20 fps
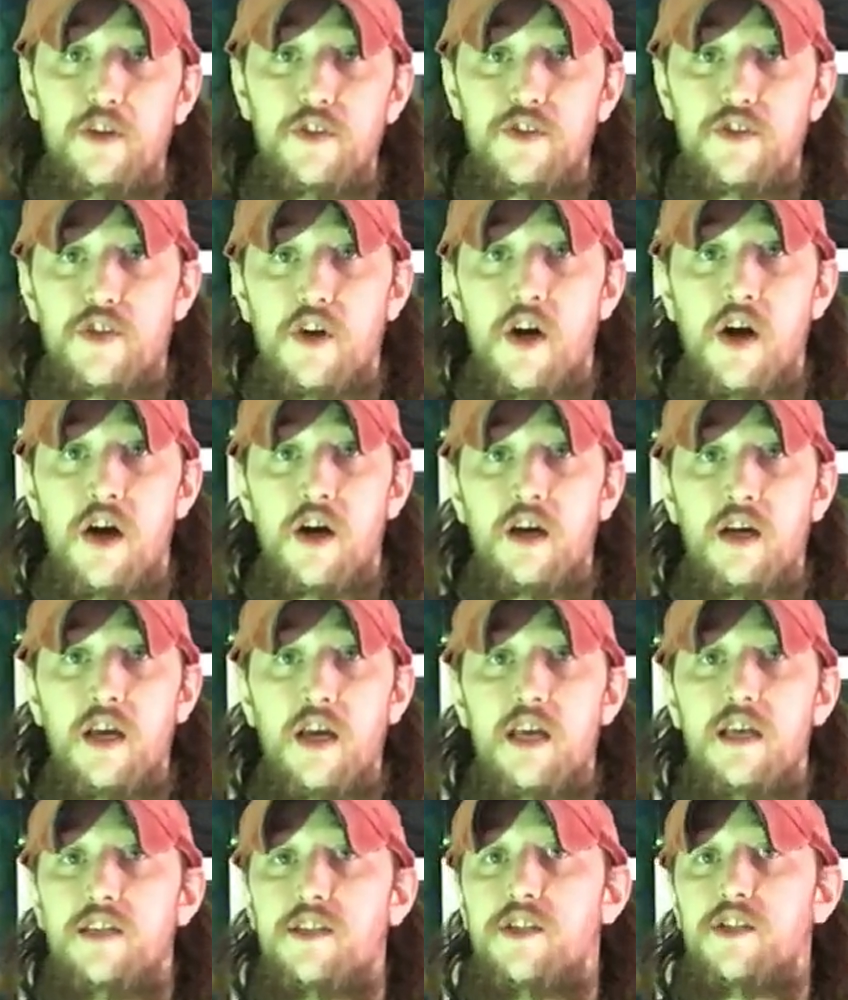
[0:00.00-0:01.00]
song
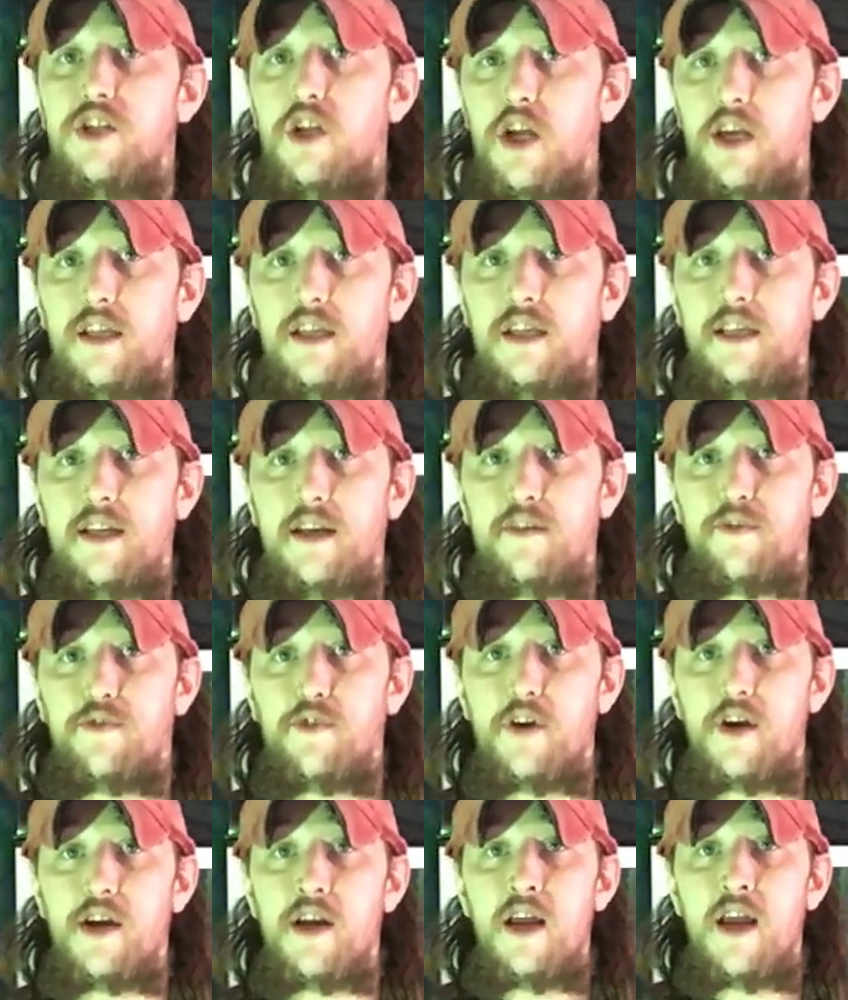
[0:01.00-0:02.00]
is slightly
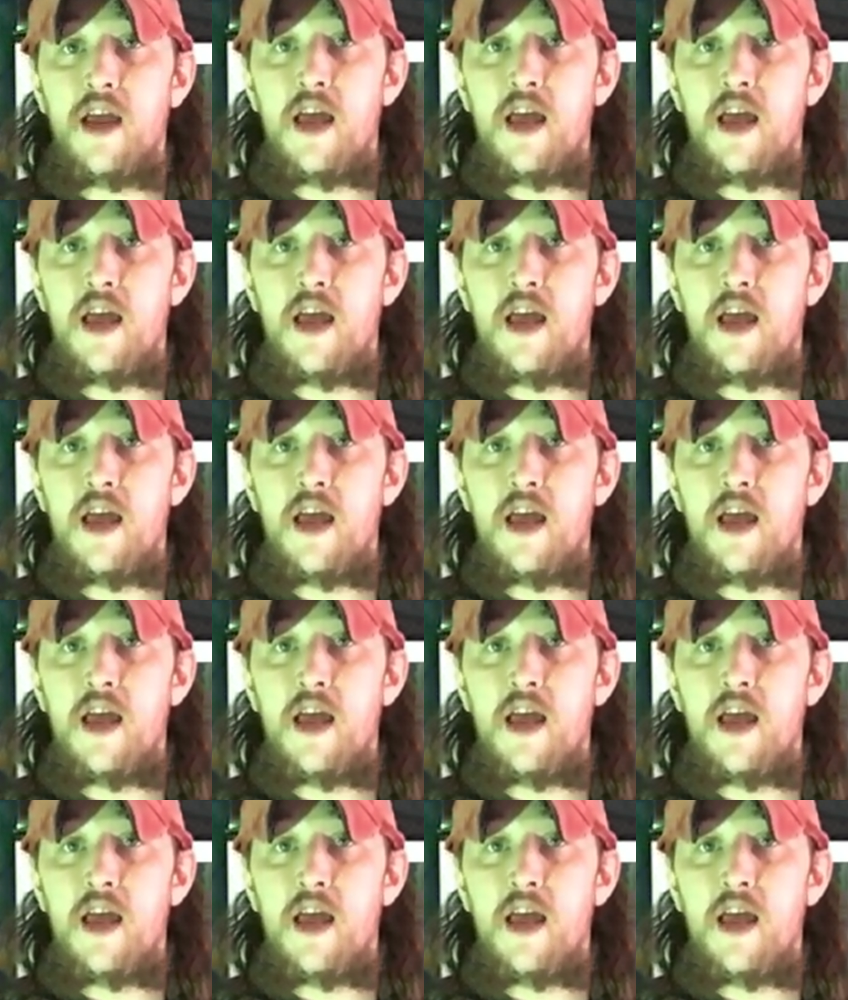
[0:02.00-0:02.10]
different.